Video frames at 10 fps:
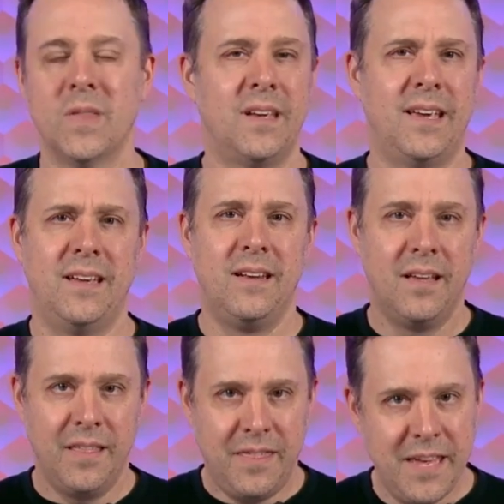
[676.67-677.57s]
Again,
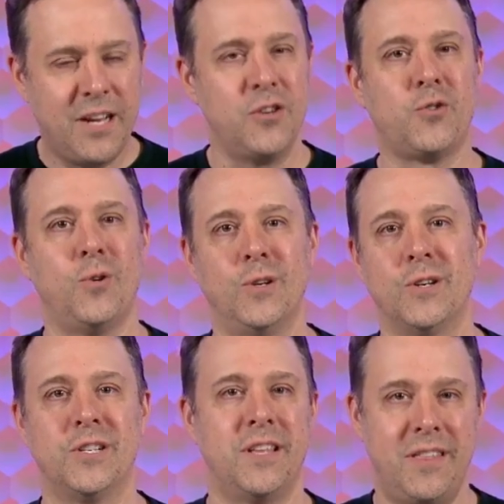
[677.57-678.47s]
think
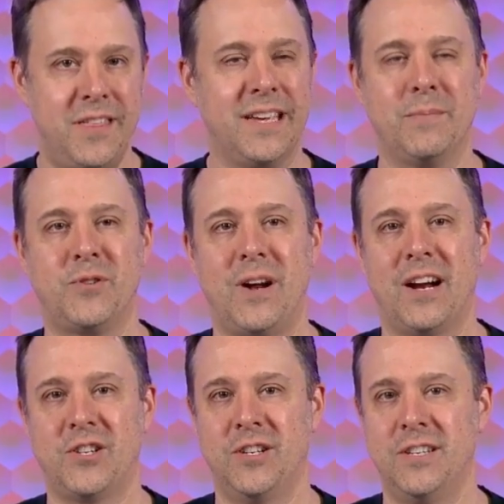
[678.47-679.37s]
controllers, think
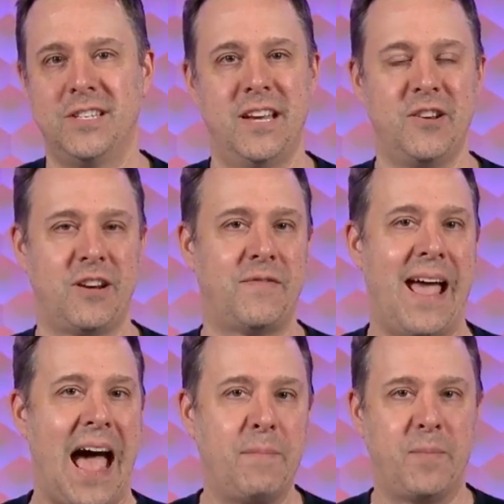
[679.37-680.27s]
abstractions, and you're going to have
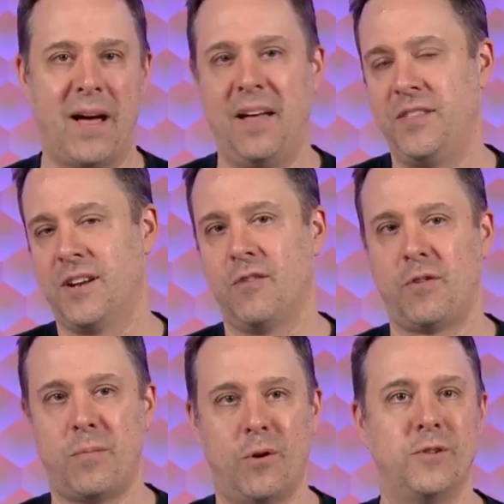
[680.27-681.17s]
a happy path to go
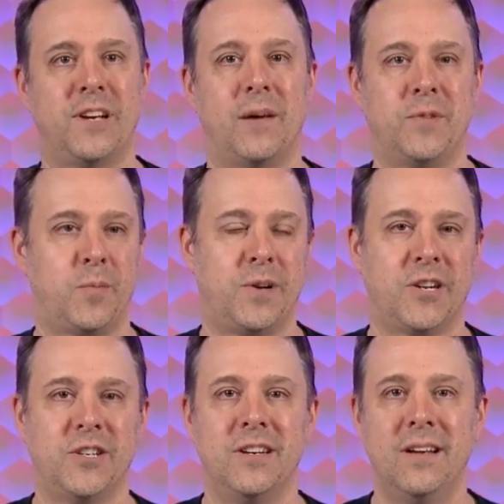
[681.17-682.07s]
from prototype to
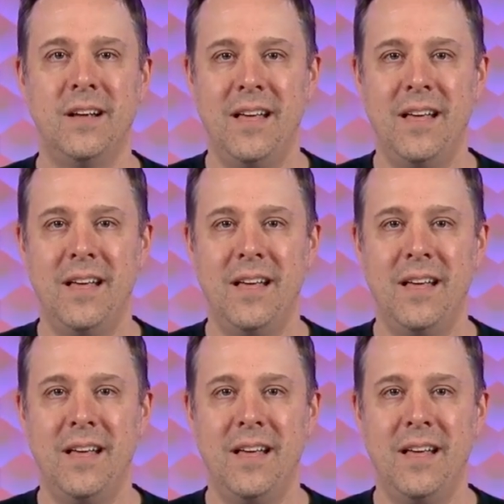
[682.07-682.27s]
production.